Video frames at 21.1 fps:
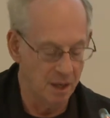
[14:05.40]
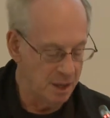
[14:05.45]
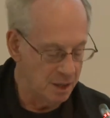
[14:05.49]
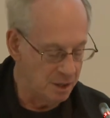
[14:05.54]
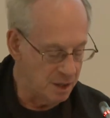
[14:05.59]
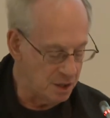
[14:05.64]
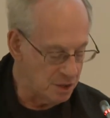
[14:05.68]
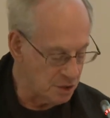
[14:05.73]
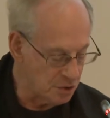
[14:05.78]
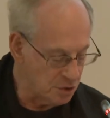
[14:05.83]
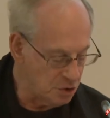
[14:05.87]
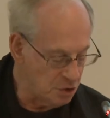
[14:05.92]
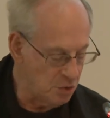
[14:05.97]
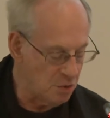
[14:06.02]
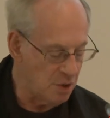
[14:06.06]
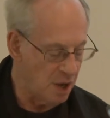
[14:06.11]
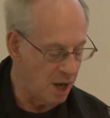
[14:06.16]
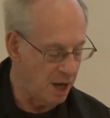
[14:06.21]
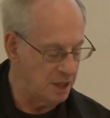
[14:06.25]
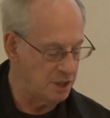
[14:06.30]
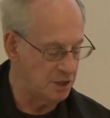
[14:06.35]
These are 2
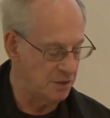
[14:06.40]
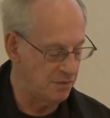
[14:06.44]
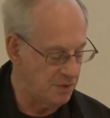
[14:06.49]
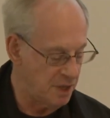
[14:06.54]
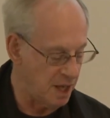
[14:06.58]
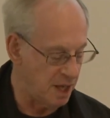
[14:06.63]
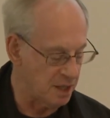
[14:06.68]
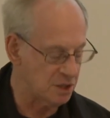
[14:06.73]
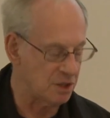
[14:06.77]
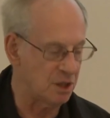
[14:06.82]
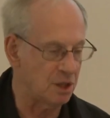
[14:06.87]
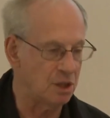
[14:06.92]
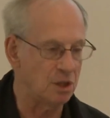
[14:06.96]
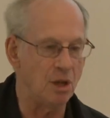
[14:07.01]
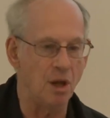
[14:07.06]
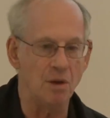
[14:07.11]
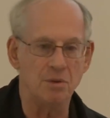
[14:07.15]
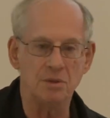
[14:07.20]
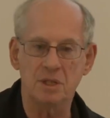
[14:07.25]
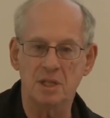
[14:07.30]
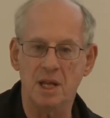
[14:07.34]
kinds of tests. A
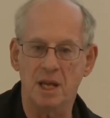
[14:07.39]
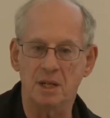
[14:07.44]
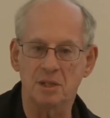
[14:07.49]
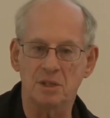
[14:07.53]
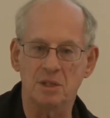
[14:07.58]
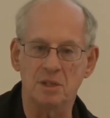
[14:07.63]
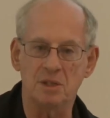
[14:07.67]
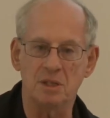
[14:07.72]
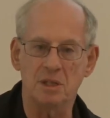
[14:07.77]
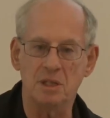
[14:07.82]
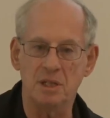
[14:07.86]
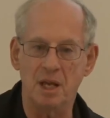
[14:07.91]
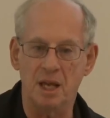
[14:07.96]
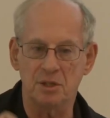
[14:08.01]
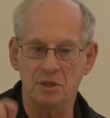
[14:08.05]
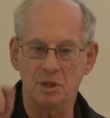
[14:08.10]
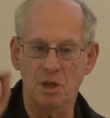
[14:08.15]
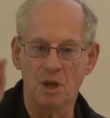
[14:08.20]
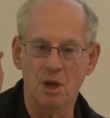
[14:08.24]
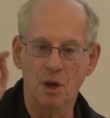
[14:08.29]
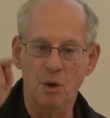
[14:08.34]
closed test is a
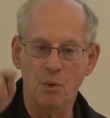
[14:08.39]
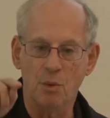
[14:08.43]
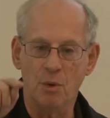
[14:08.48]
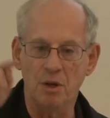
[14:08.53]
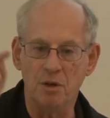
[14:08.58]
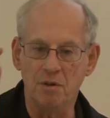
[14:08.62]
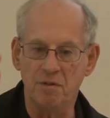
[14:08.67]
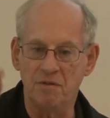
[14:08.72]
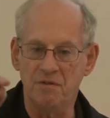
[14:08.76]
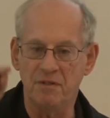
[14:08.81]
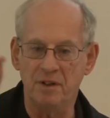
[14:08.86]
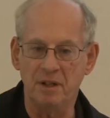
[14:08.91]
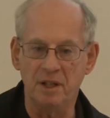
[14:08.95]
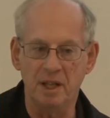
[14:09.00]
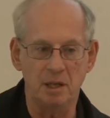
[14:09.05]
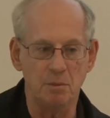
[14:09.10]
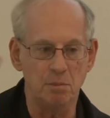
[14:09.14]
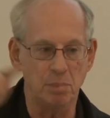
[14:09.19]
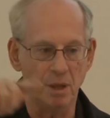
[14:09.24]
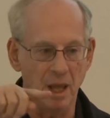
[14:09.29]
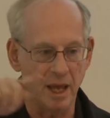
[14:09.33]
test where you fill
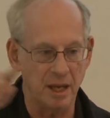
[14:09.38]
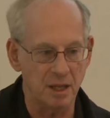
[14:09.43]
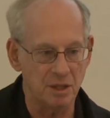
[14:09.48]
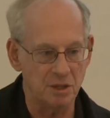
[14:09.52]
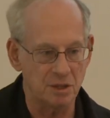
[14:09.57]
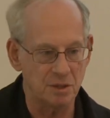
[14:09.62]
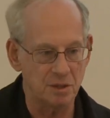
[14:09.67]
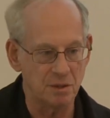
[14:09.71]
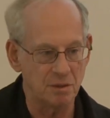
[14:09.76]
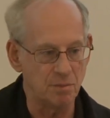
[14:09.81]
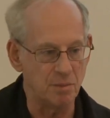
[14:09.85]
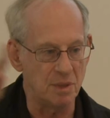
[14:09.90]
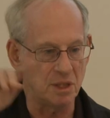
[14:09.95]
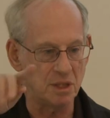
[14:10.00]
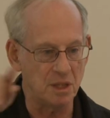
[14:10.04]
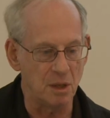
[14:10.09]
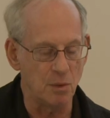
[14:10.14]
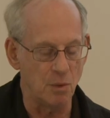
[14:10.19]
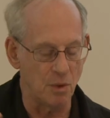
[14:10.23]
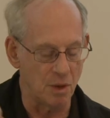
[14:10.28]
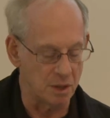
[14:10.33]
in blanks,
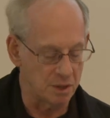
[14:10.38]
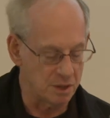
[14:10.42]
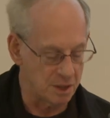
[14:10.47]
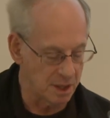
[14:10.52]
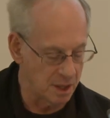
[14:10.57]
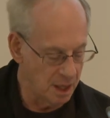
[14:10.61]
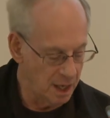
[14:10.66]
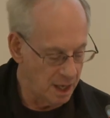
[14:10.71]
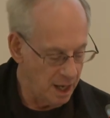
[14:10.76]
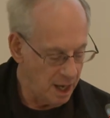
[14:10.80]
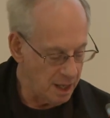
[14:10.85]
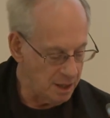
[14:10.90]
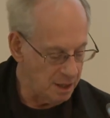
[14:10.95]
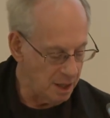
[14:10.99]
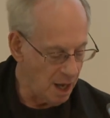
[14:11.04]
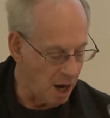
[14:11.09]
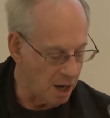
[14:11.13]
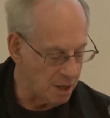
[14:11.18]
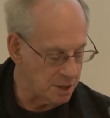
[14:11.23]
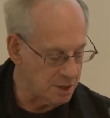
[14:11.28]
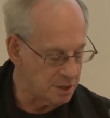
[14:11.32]
missing words, and the
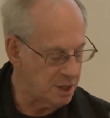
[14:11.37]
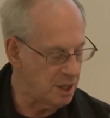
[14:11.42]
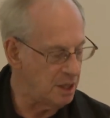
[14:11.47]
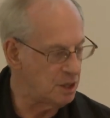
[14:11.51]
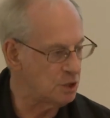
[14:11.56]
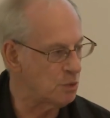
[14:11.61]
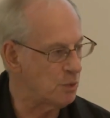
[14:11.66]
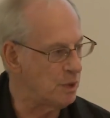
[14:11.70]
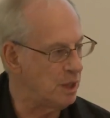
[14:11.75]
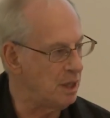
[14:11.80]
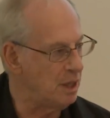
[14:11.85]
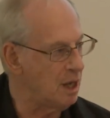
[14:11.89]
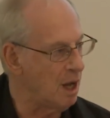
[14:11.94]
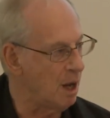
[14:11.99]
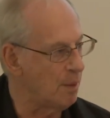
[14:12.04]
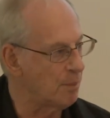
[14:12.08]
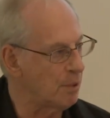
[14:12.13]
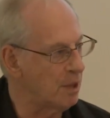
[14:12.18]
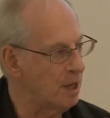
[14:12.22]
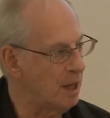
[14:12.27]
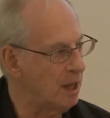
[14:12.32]
RC is reading
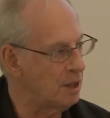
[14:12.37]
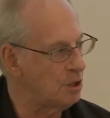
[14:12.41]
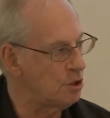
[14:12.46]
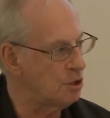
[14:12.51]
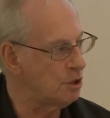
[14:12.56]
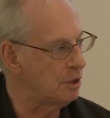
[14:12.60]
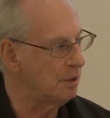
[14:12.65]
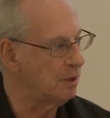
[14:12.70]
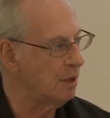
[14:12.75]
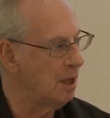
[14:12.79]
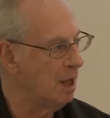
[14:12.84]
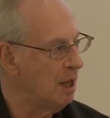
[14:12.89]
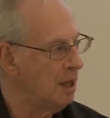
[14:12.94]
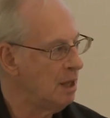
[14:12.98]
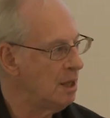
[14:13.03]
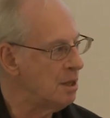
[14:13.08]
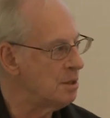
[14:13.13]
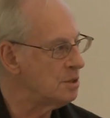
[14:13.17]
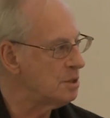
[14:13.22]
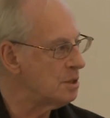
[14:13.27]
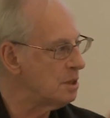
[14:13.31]
comprehension.
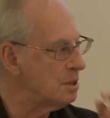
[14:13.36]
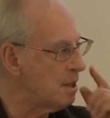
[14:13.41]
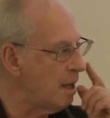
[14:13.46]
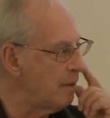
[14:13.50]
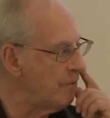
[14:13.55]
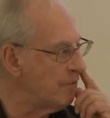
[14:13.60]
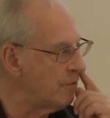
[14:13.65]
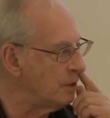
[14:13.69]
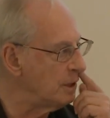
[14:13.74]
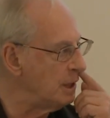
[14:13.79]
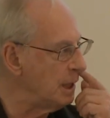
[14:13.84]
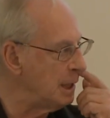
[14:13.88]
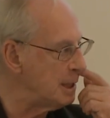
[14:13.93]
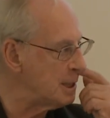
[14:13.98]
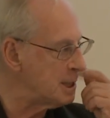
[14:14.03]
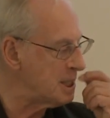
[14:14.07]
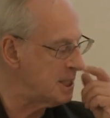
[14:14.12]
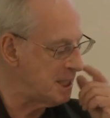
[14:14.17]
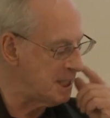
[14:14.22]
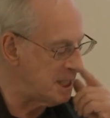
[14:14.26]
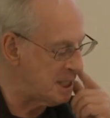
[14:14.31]
Here's time for a little
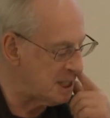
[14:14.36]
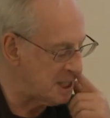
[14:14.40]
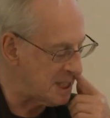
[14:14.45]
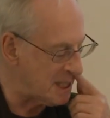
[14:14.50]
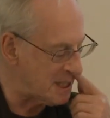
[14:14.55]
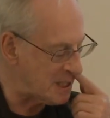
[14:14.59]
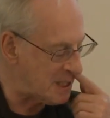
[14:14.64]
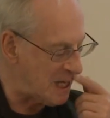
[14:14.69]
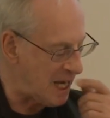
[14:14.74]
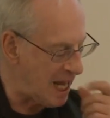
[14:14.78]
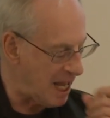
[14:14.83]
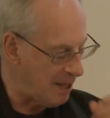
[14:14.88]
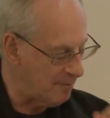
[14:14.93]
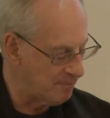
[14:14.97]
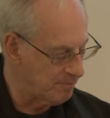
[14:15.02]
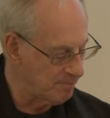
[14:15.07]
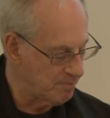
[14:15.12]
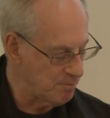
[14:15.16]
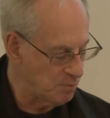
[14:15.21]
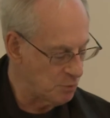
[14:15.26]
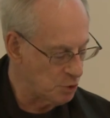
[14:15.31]
statistics today.
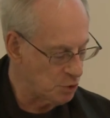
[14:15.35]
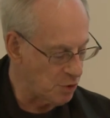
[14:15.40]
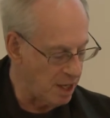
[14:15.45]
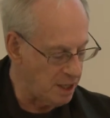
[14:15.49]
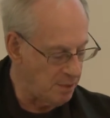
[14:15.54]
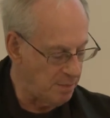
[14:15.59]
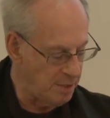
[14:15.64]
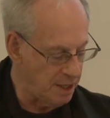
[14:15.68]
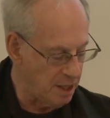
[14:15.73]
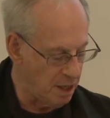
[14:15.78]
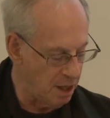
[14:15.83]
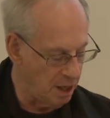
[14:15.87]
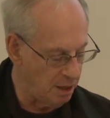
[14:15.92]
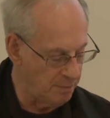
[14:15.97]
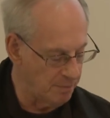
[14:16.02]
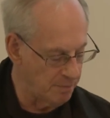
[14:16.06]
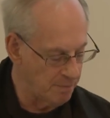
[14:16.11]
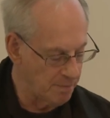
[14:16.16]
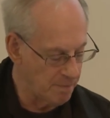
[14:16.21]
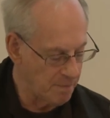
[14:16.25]
Try to be calm.